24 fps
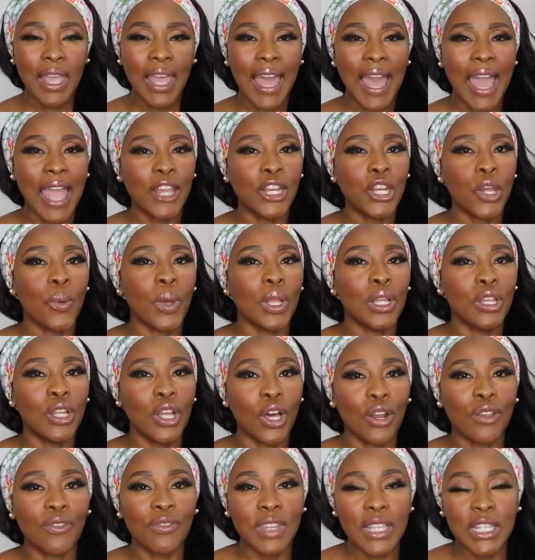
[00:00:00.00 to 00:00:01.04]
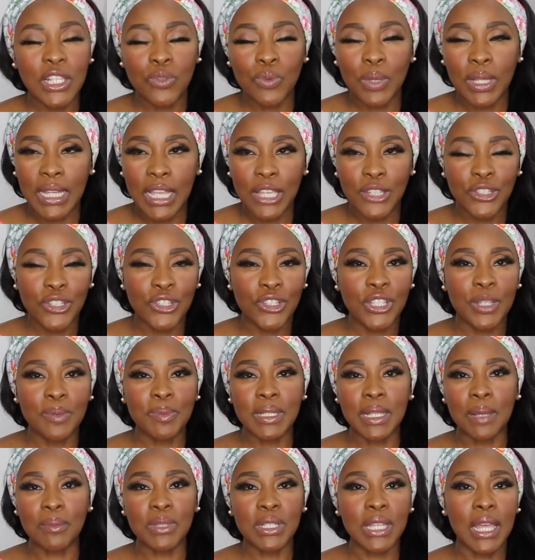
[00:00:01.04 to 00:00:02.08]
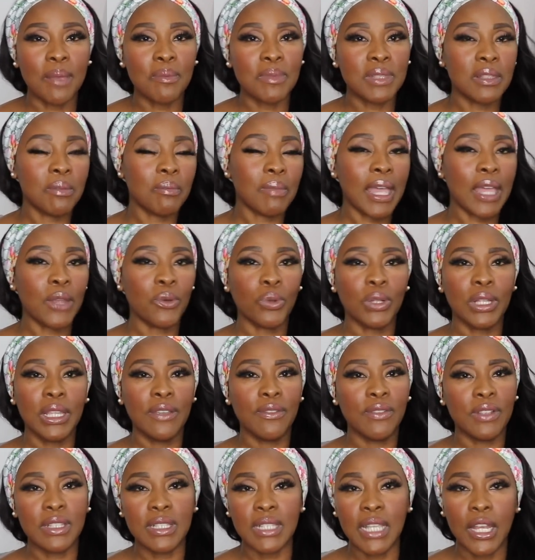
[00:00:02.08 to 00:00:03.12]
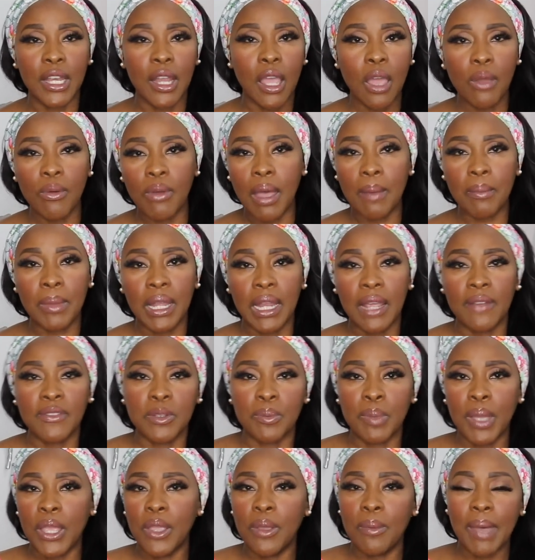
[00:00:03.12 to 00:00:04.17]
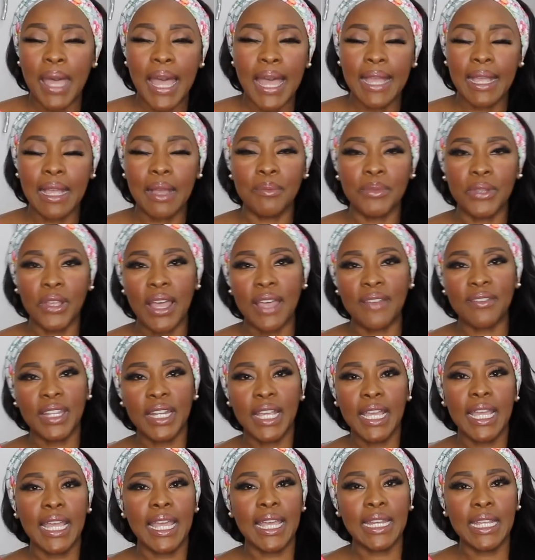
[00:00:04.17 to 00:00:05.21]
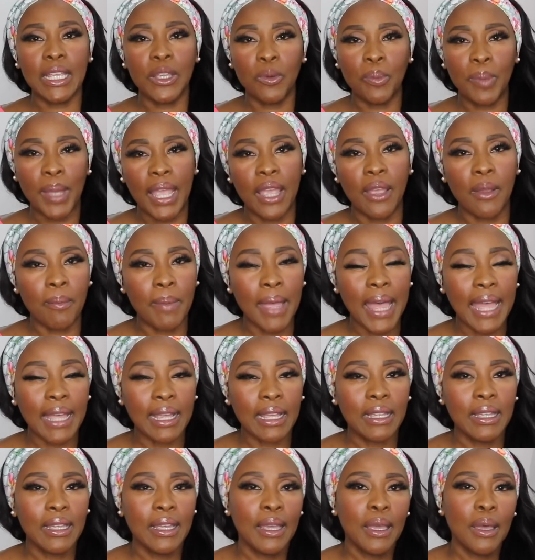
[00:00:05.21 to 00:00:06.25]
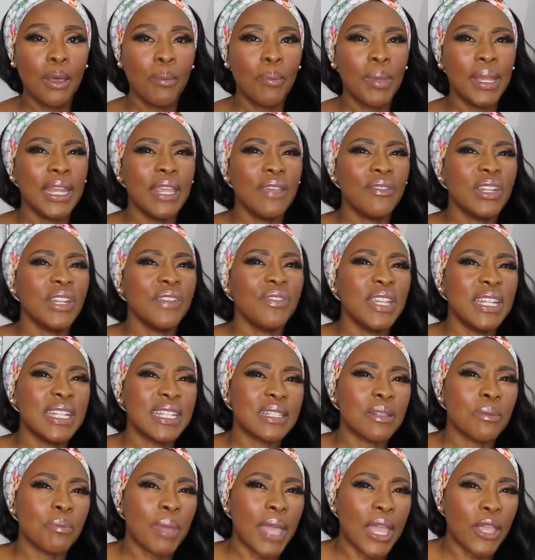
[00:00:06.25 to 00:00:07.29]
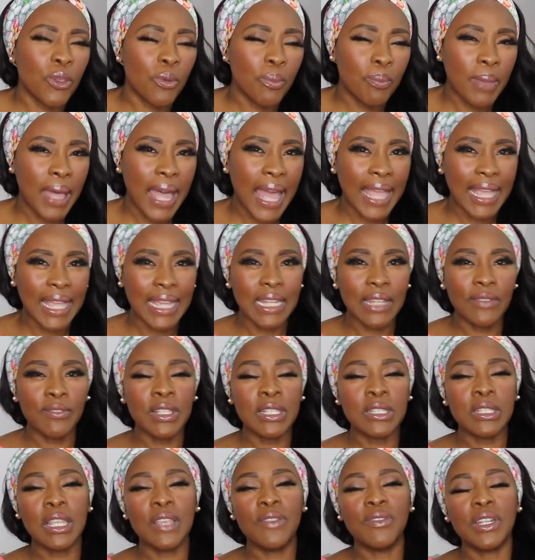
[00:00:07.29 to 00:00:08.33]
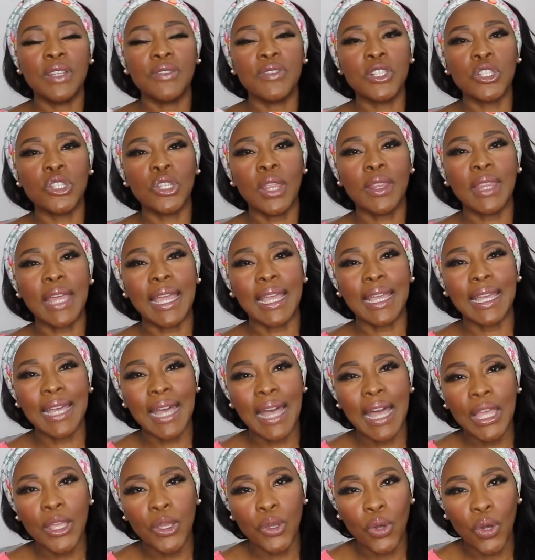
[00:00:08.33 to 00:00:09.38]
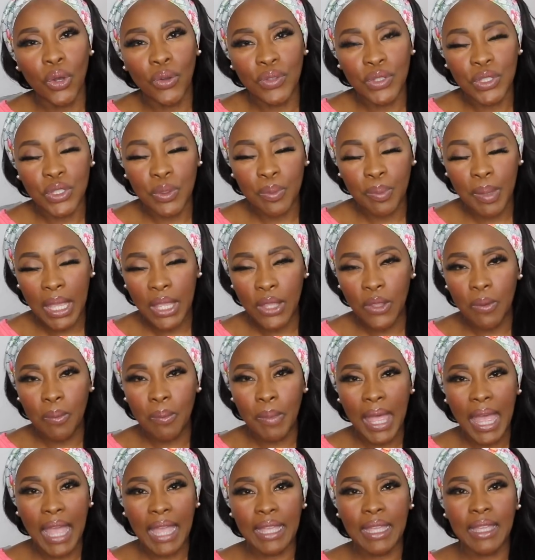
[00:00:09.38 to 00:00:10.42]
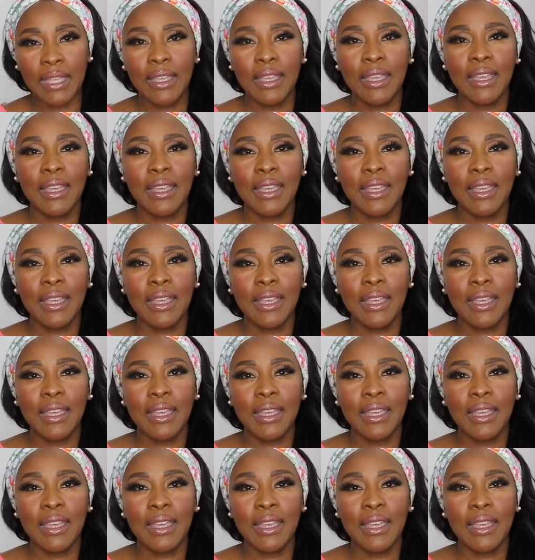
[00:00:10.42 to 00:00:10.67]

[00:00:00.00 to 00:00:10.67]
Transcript: I know a lot of these relationships, sometimes a man will even say, "No, I'm gonna have to pay you back, I'm not having it," and he'll pay her back. But even if he doesn't pay you back, and even if he's not that guy who offers to pay you back,